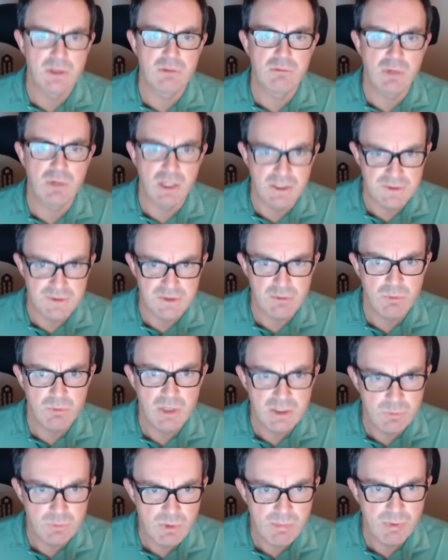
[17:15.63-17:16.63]
Right, so
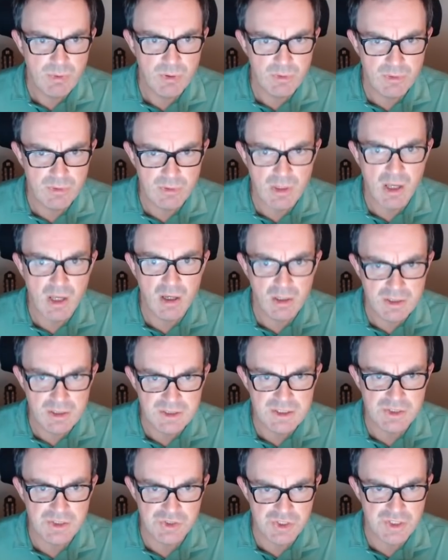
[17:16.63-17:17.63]
where do we put high
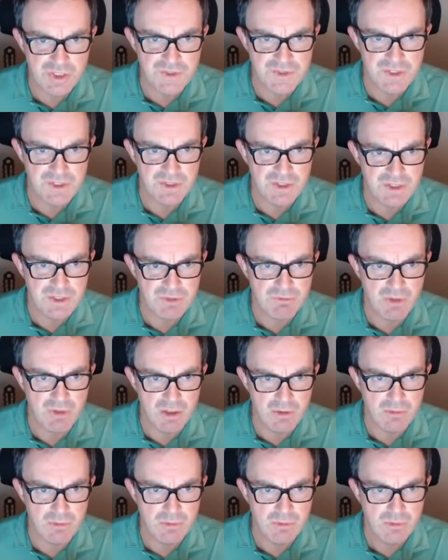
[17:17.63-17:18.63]
digits in this
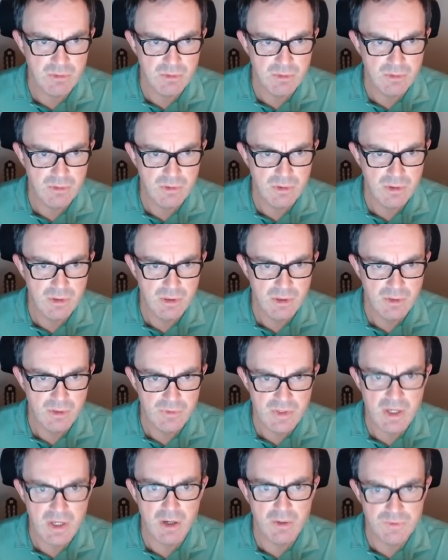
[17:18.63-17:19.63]
row?
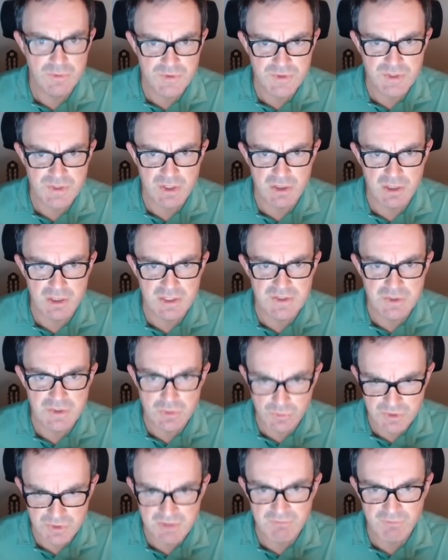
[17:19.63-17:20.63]
The answer is
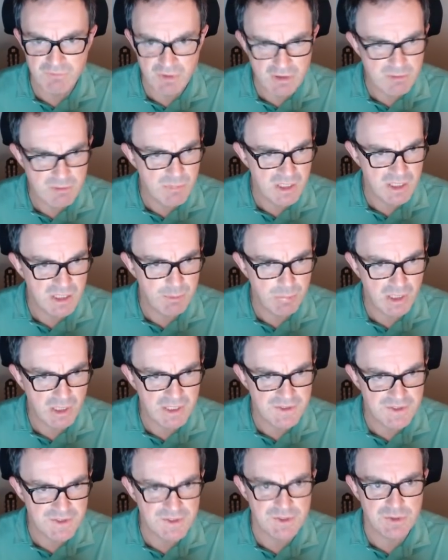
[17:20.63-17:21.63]
not in very many
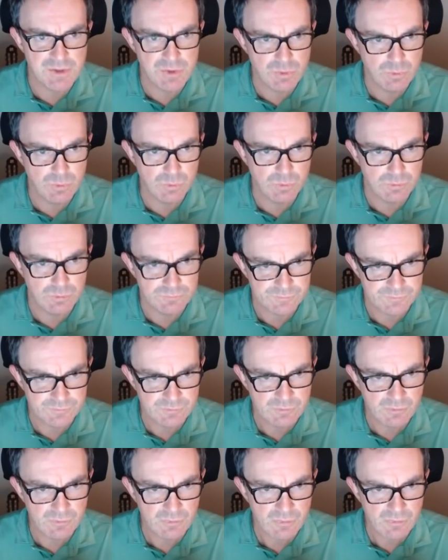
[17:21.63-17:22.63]
places at all.
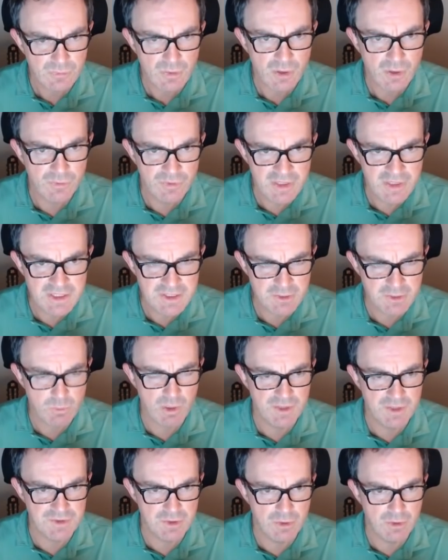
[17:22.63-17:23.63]
These
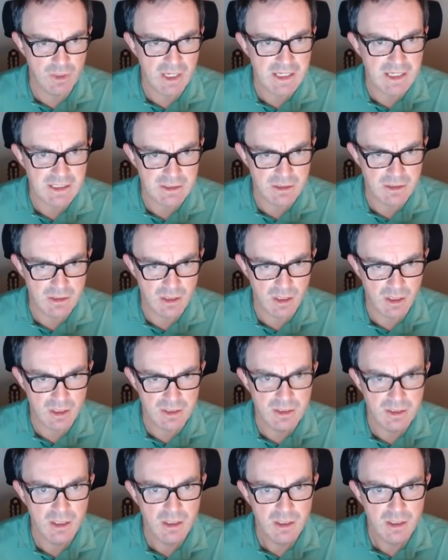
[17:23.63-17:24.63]
squares are not 8 and
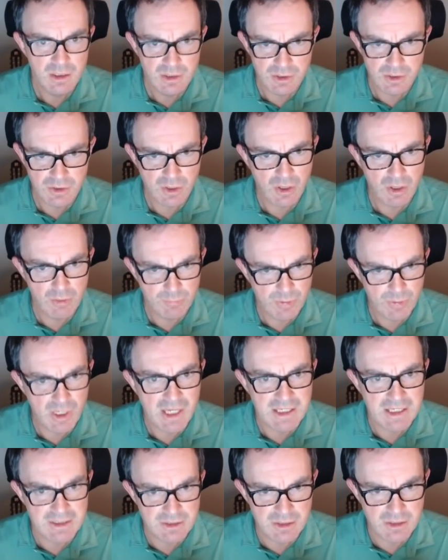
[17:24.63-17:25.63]
9. You can't put
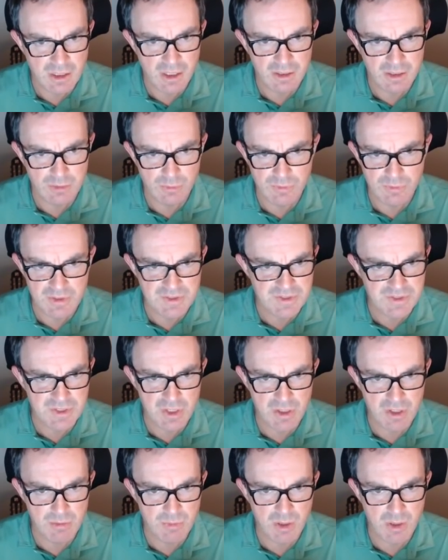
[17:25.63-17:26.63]
8 and 9 on this
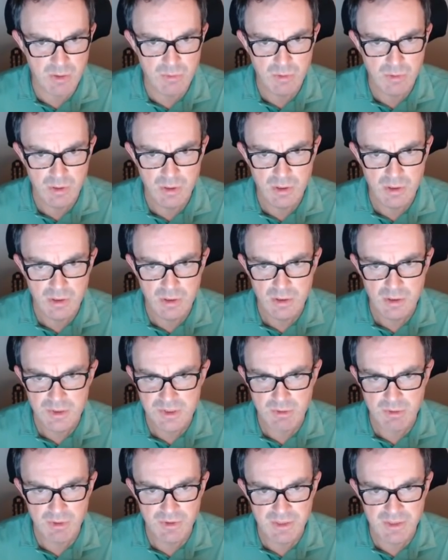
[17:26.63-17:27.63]
thermo,
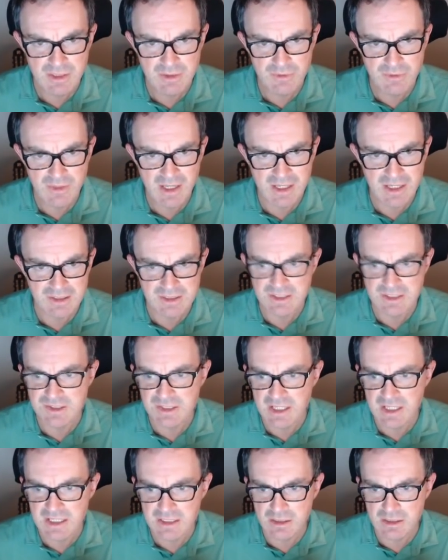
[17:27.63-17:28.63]
so I think that is
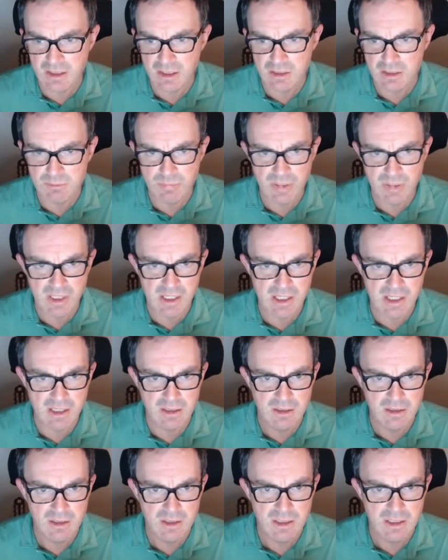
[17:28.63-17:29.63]
an 8-9
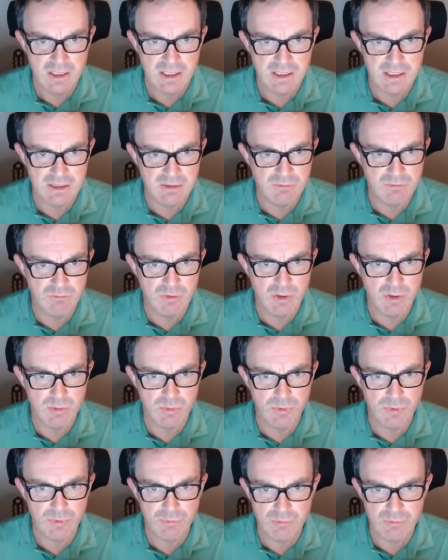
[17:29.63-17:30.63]
pair in row
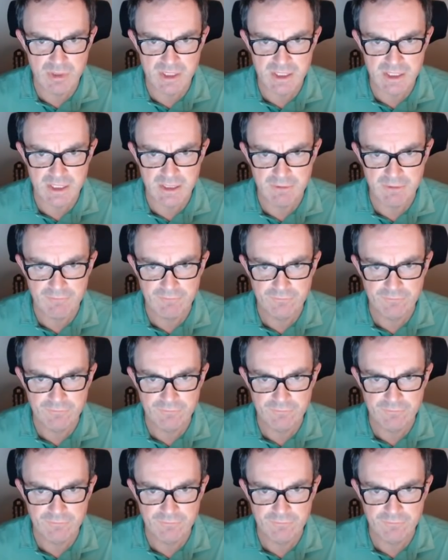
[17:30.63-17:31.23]
3.